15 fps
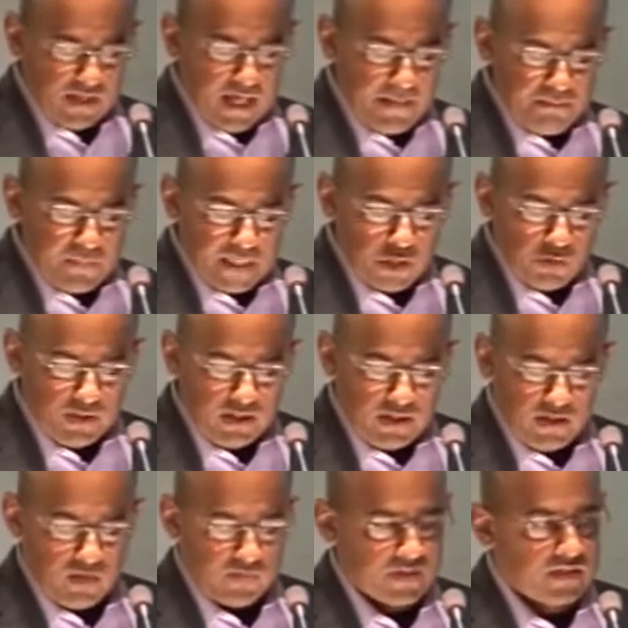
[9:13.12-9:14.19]
the
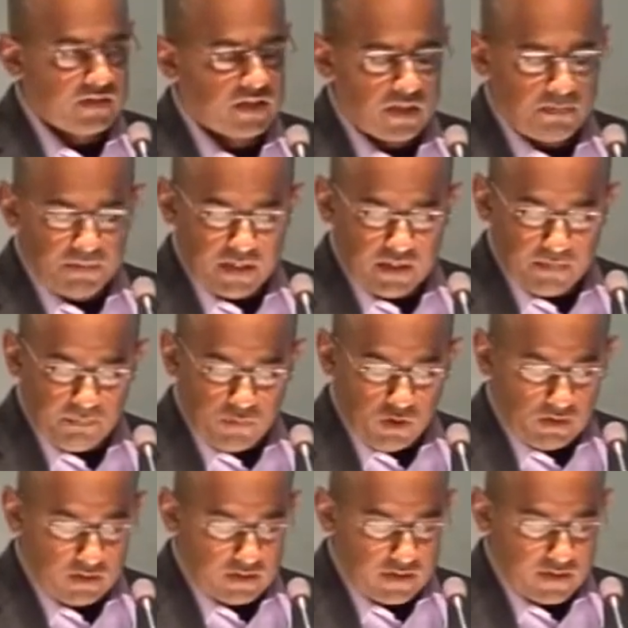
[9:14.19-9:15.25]
ambiguity of the city building
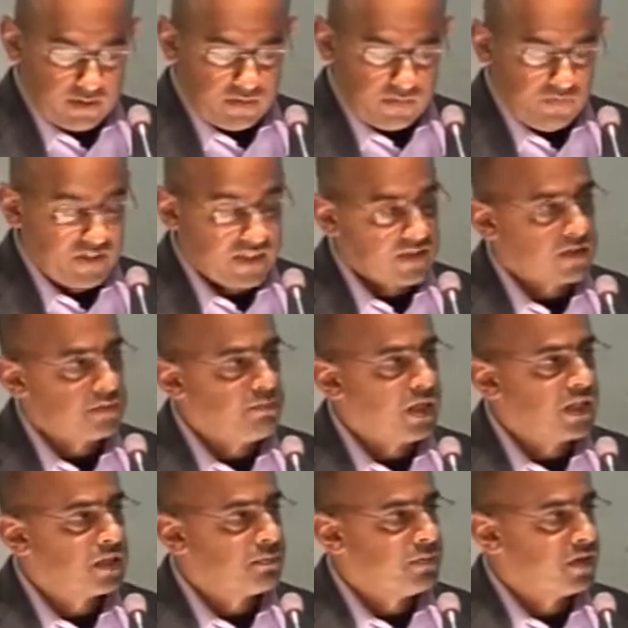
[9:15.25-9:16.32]
process with its
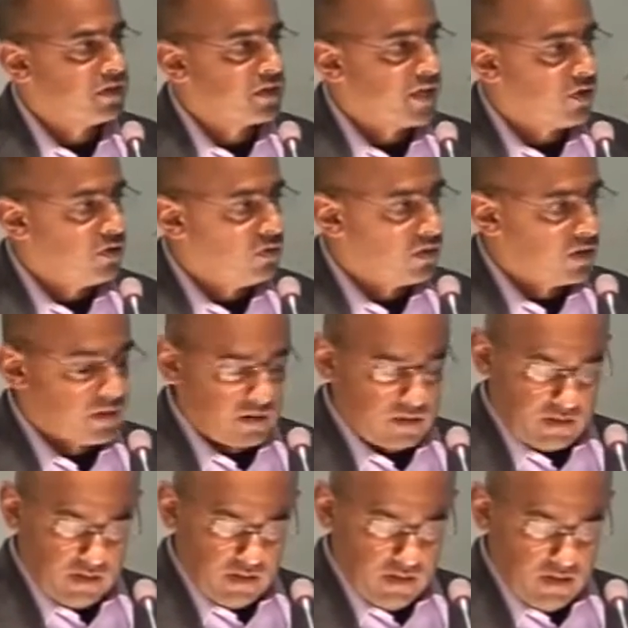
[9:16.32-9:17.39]
multiple
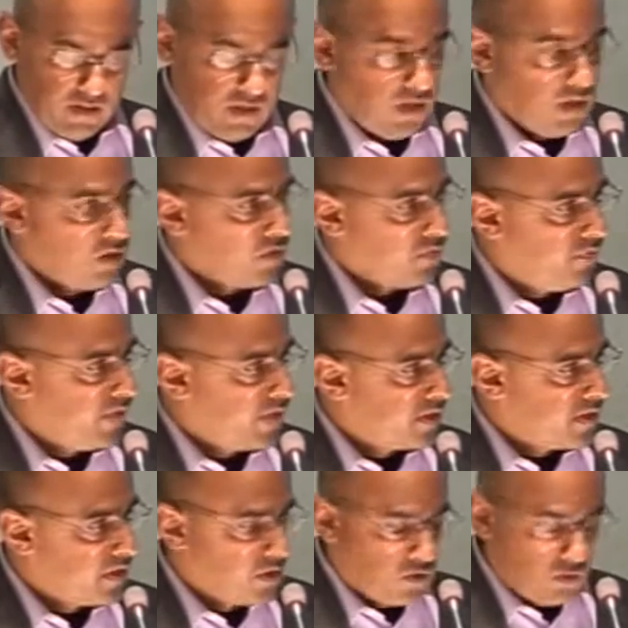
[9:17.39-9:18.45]
stakeholders,
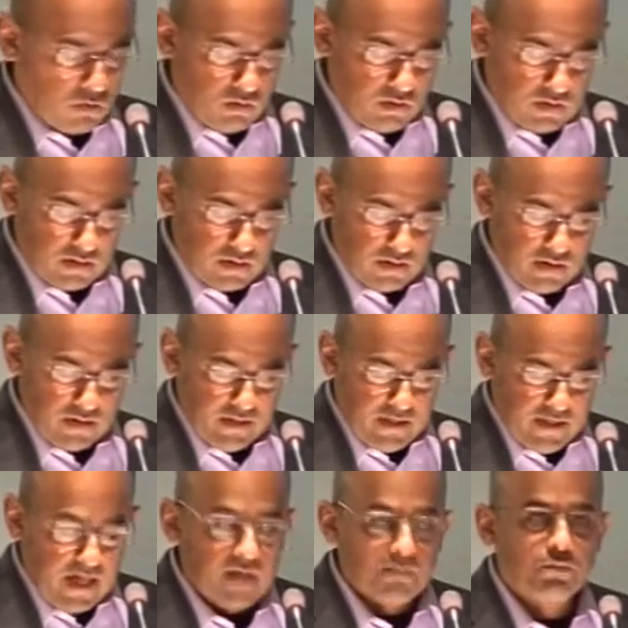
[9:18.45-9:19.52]
conflicting goals,
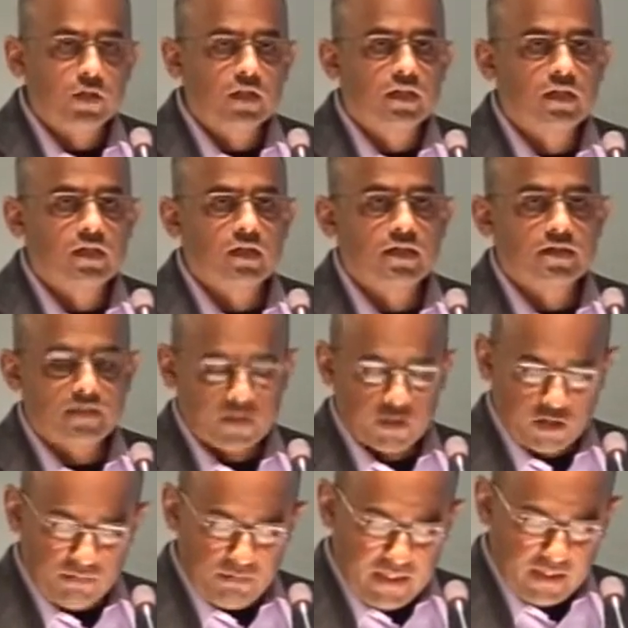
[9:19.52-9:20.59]
and political
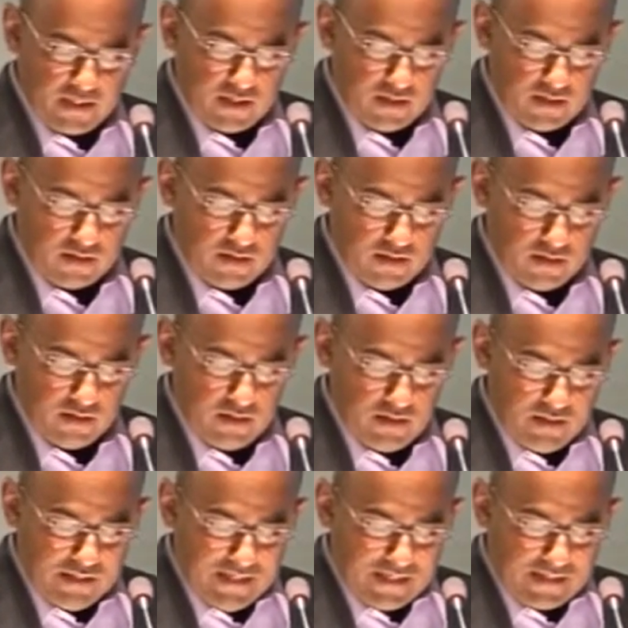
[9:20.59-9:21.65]
decision-making,
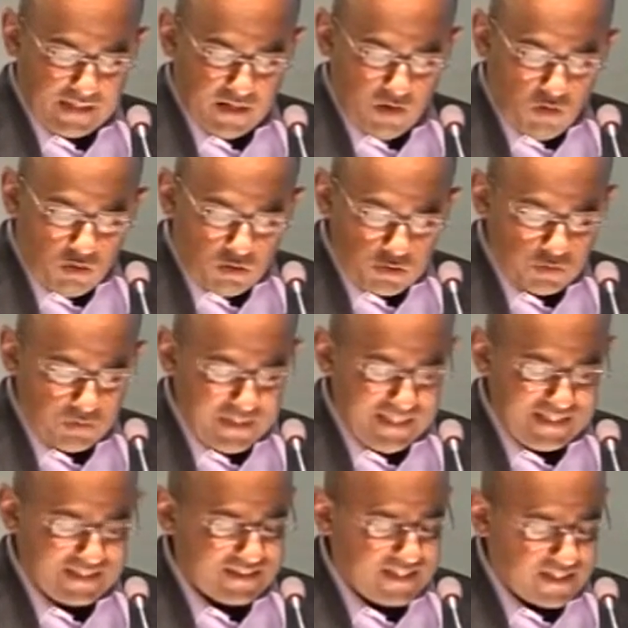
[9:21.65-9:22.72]
they also
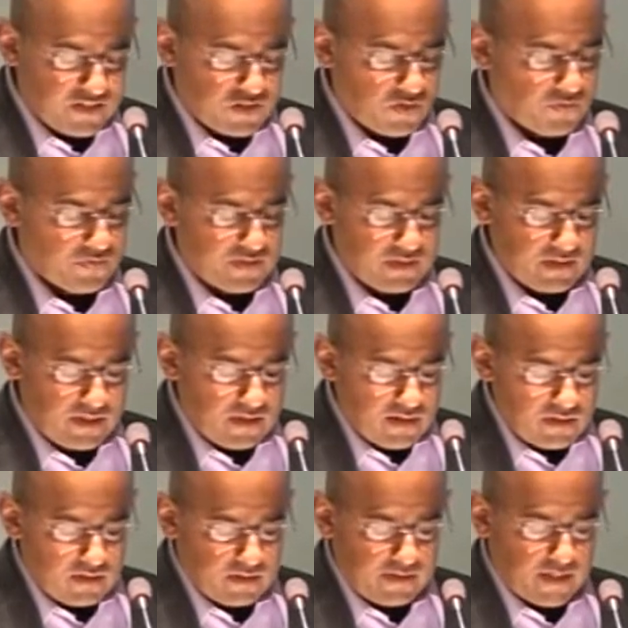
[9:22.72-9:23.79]
need sets of
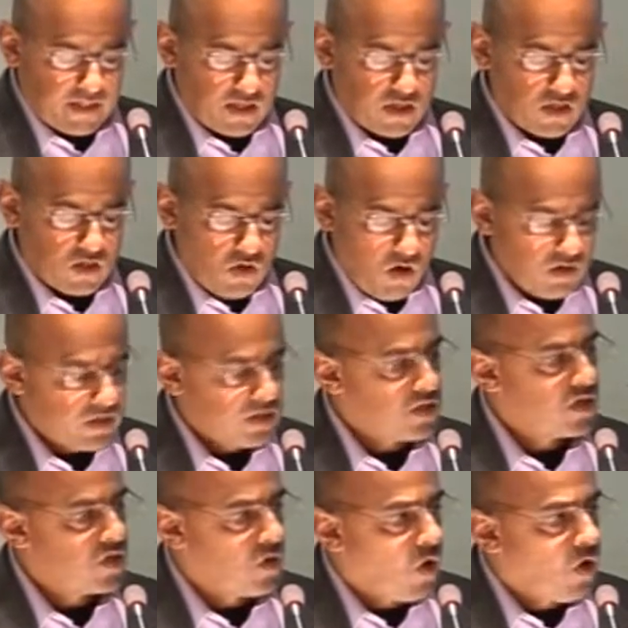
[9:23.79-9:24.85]
skills that are not
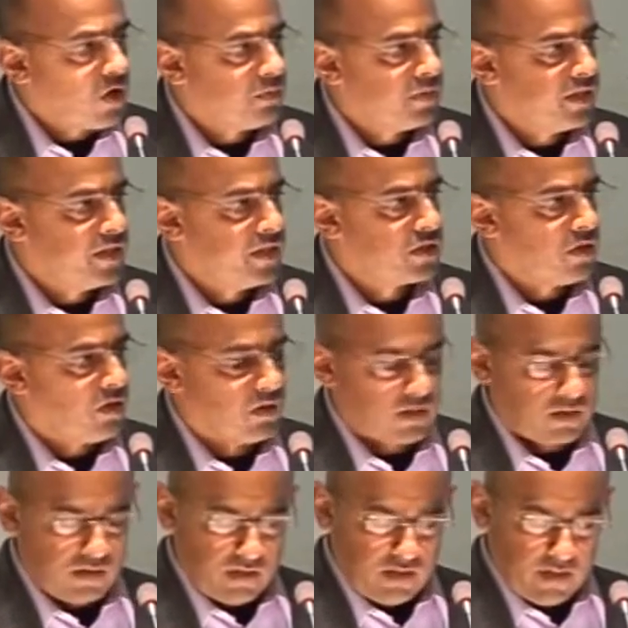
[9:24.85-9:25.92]
normally
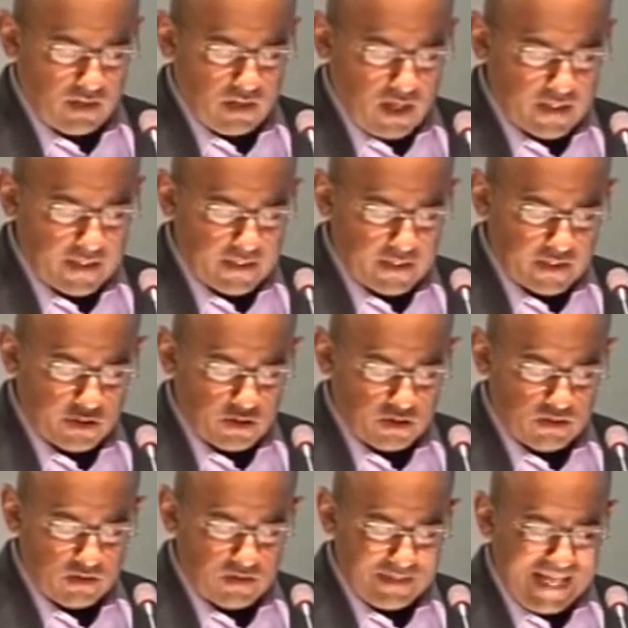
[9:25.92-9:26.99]
taught in
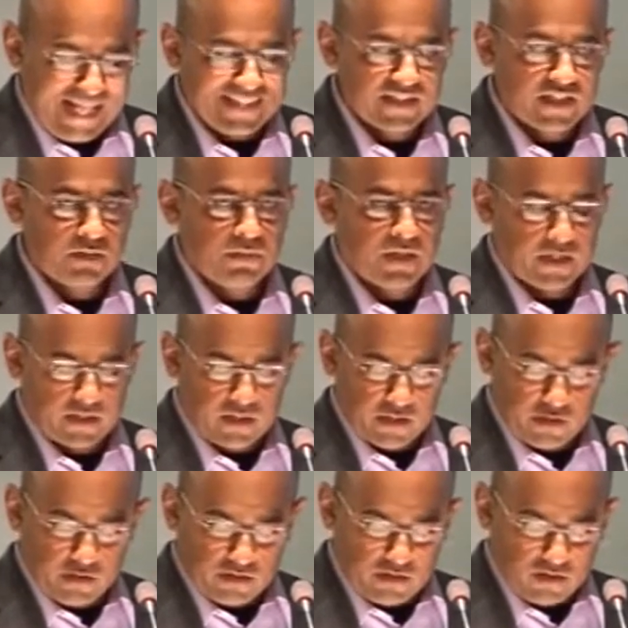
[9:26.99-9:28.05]
architecture, landscape
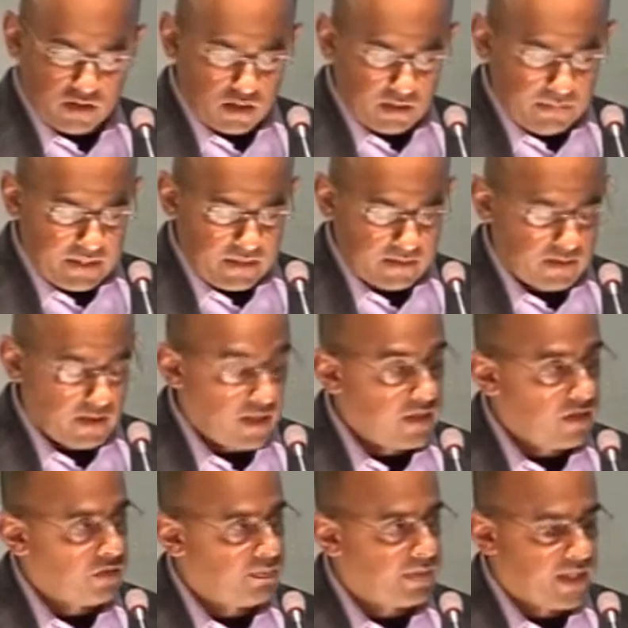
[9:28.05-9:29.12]
architecture, urban
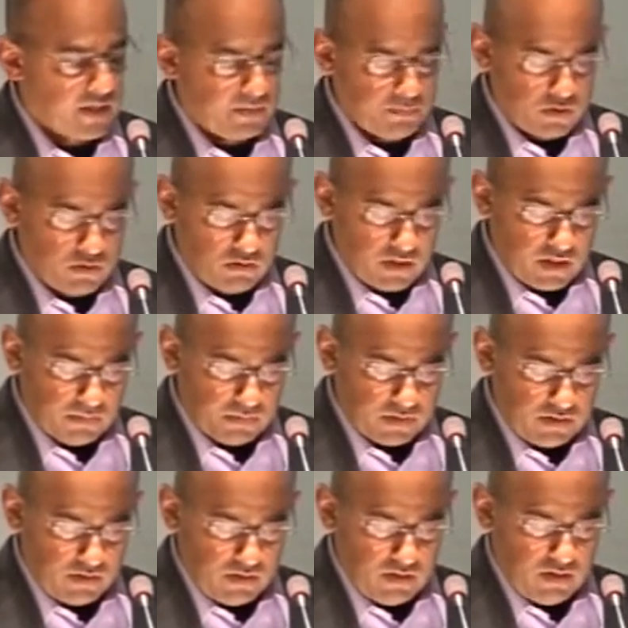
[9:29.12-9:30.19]
design, or planning programs.